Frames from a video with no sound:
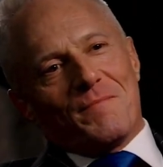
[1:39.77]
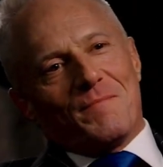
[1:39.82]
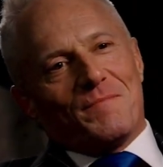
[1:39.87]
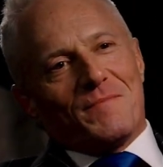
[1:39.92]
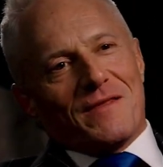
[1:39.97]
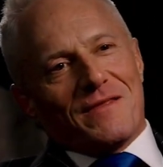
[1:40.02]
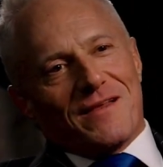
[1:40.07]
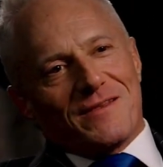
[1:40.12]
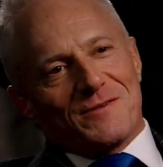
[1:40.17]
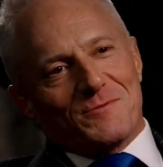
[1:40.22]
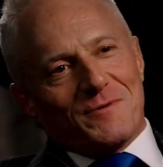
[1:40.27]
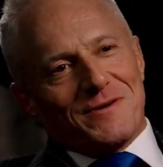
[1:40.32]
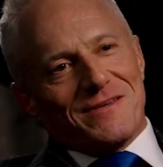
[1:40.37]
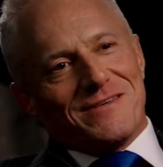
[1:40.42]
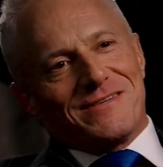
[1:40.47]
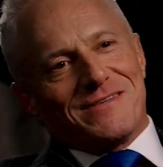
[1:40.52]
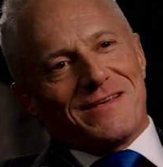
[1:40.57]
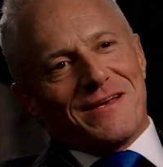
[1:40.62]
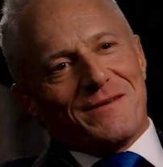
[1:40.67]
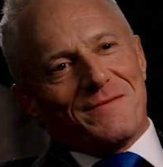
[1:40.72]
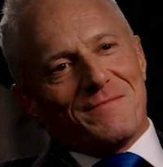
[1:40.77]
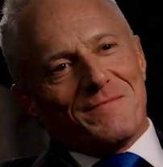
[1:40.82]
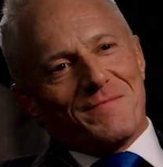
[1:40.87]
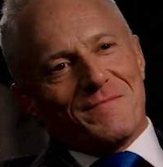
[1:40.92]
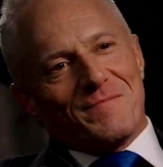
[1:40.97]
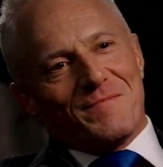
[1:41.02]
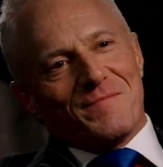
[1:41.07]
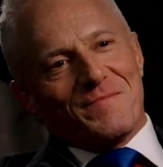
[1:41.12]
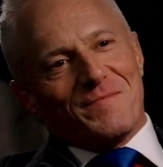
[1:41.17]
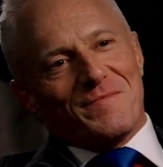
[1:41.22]
I think that's what he said.
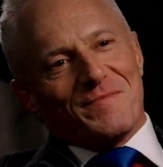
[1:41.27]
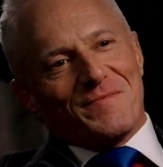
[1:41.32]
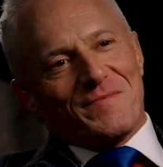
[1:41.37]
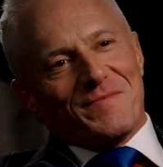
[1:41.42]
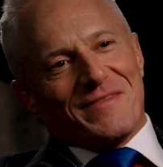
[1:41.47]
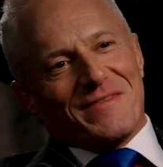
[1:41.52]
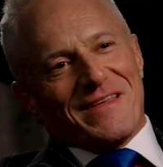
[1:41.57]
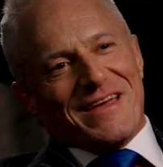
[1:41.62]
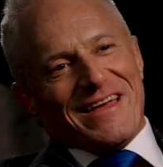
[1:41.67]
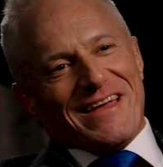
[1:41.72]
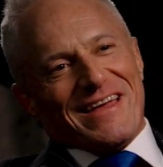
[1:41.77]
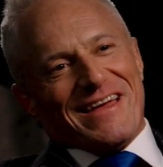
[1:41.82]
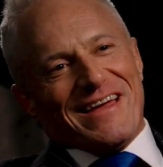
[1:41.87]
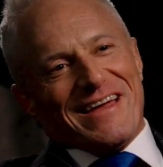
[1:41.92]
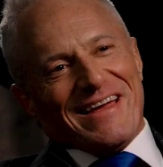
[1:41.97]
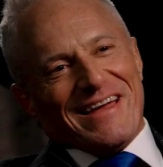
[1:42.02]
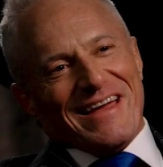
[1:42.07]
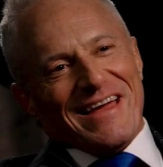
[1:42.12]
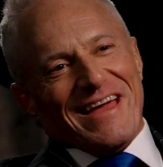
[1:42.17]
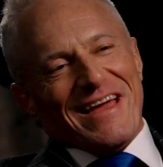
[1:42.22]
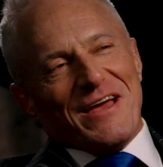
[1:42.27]
No, that to me is ridiculous.